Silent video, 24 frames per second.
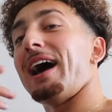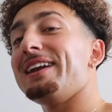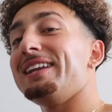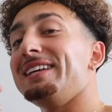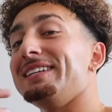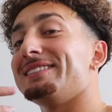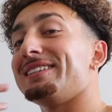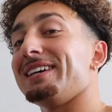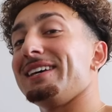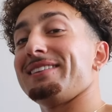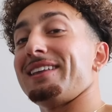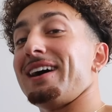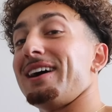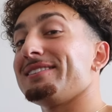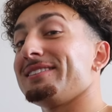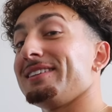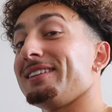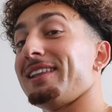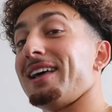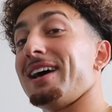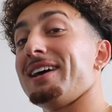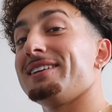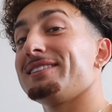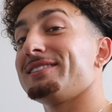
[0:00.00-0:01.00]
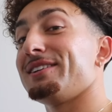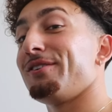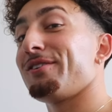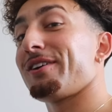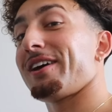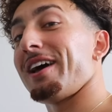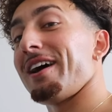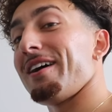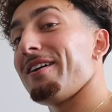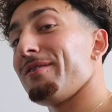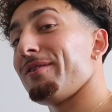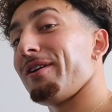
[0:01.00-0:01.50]
I need 10,000 likes, no
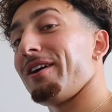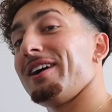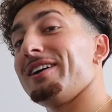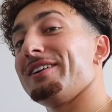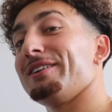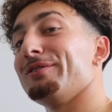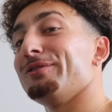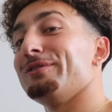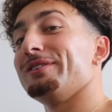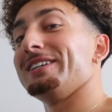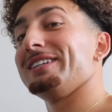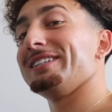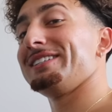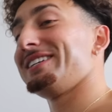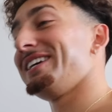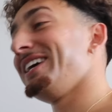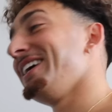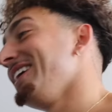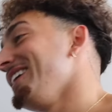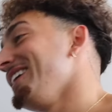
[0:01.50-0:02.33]
cap. I ain't doing this shit.